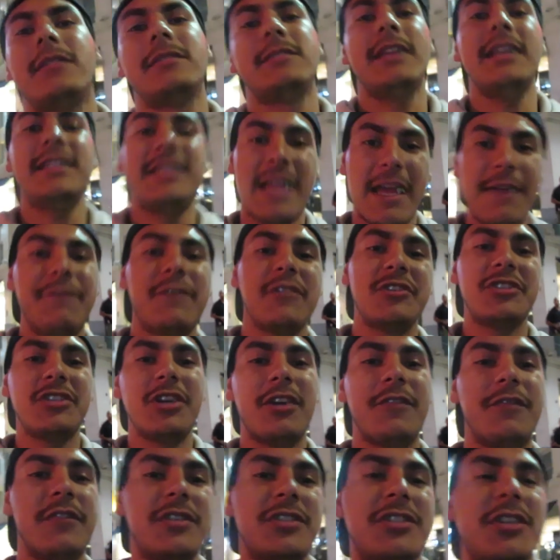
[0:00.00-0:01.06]
This time for
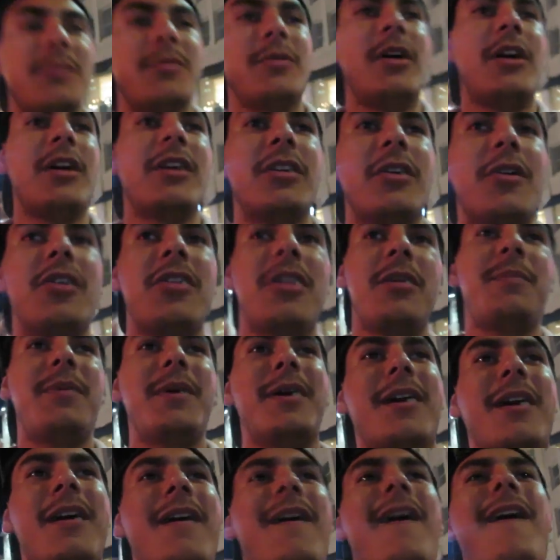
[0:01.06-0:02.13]
sure we are gonna go to the
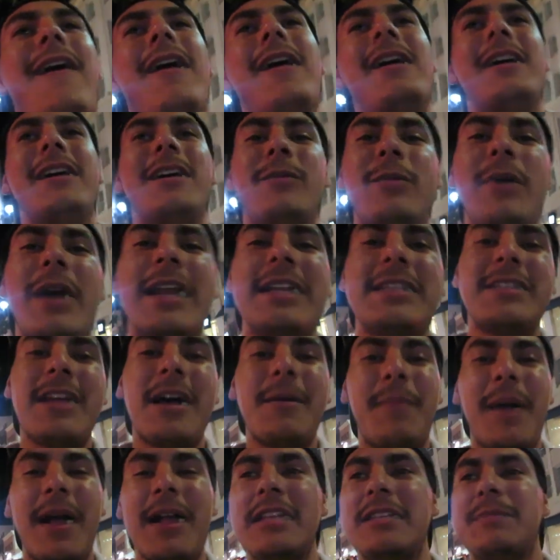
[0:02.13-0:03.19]
pier. We gotta
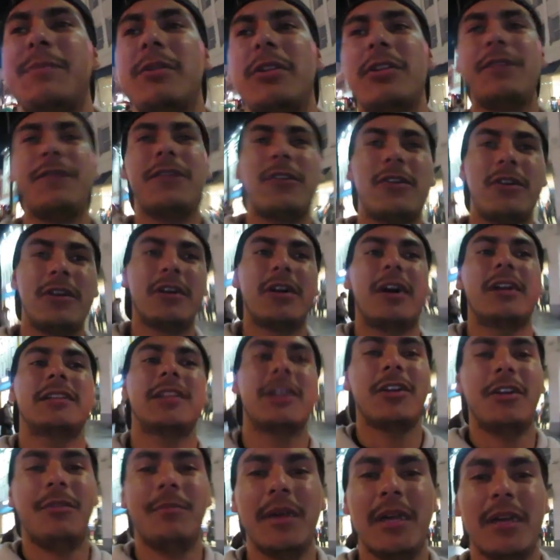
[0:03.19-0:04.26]
stop by this beautiful
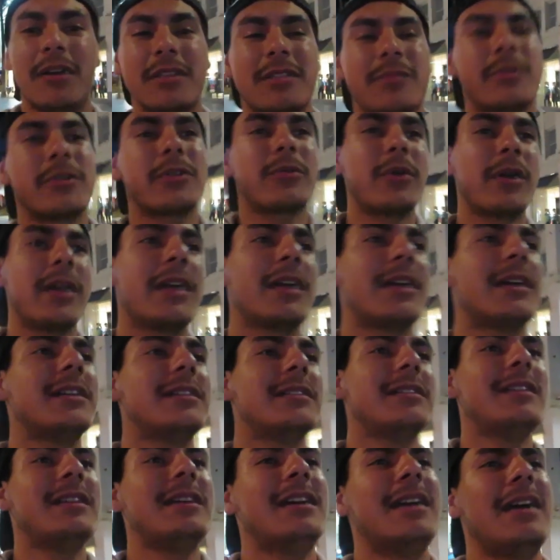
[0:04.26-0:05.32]
Ontario Mills real quick
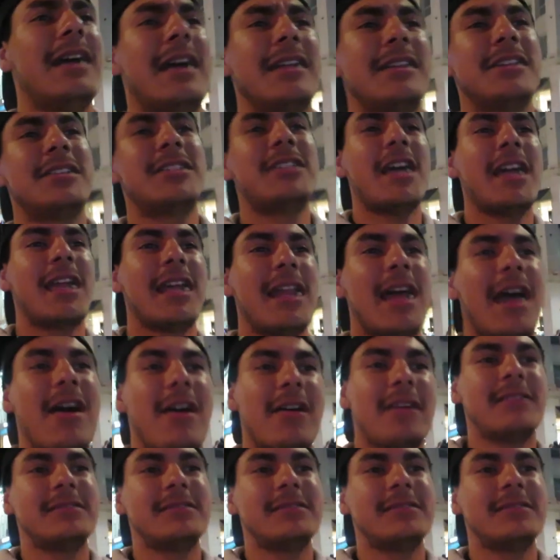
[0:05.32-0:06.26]
and just check it out.